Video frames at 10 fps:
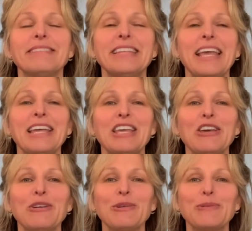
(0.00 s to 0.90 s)
Thank
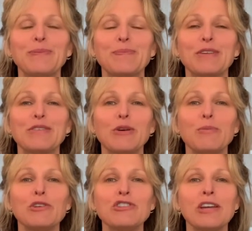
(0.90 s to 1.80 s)
you. So
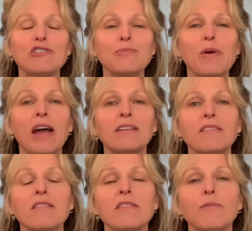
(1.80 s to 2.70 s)
appreciation
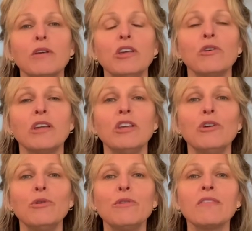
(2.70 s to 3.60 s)
practice is something you can
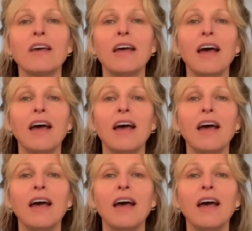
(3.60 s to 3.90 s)
use.